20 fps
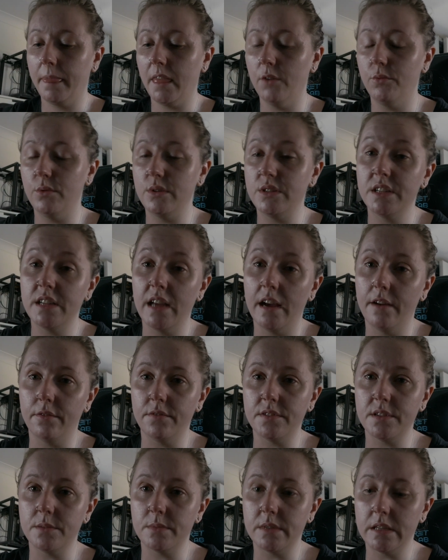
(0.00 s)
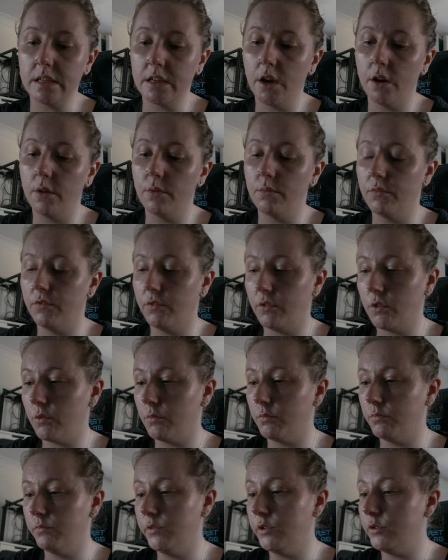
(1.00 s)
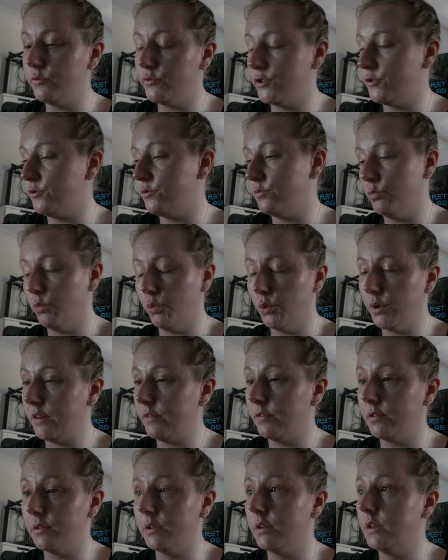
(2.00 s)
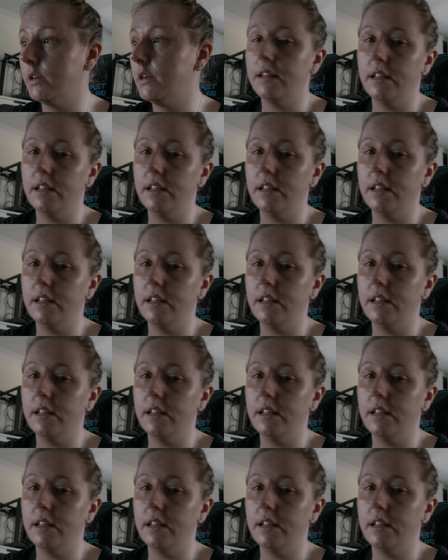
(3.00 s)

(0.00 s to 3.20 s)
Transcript: If we did have some income from YouTube, whatever,